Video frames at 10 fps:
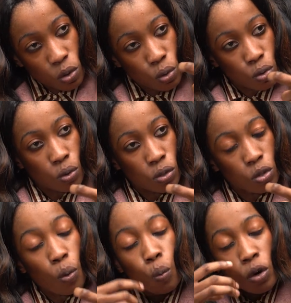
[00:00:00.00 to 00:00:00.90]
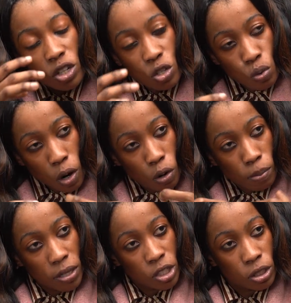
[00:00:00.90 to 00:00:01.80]
those roles, what did you
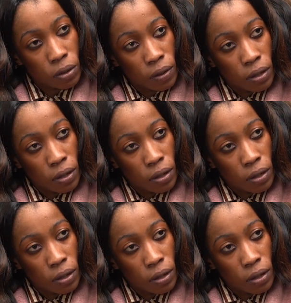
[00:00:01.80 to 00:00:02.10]
accomplish?